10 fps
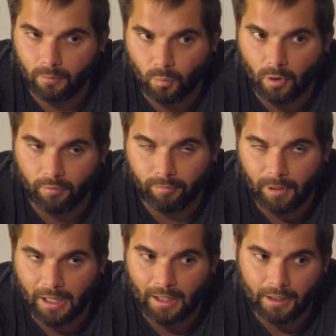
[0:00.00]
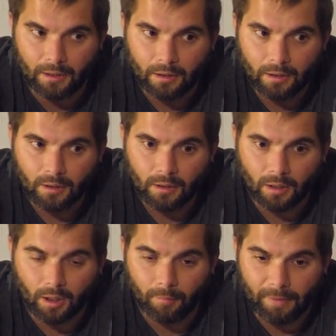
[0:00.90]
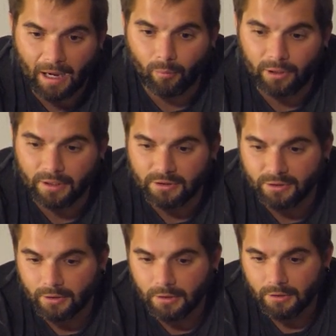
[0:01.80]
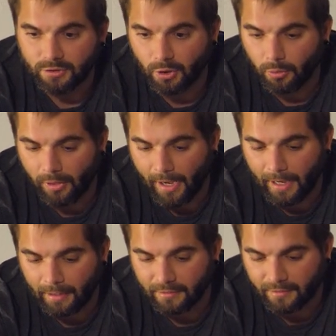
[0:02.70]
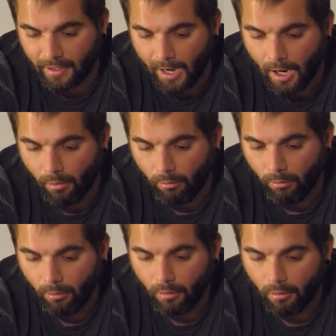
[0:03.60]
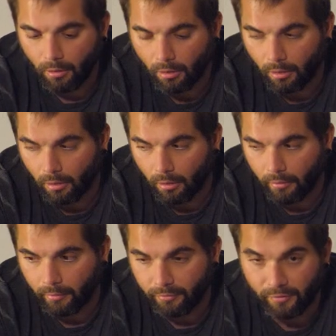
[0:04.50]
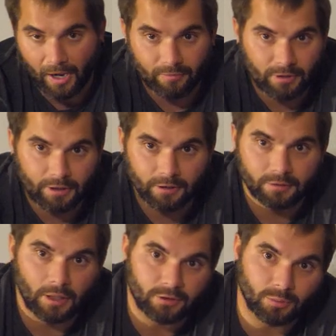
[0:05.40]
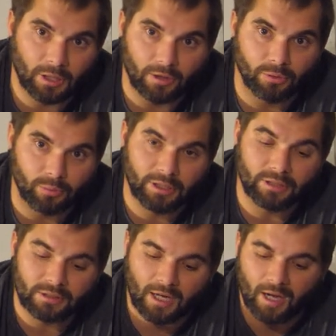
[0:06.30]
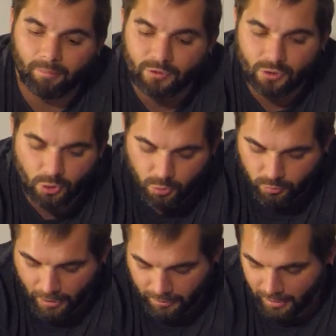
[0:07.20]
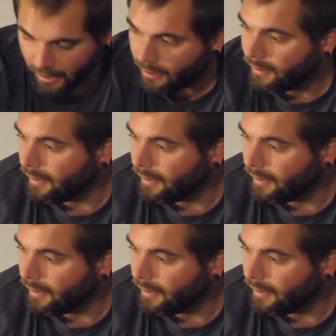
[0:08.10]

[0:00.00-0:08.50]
one of my uh, bat wings. So that is now uh, five liters, right? So we got three in the top, two right there,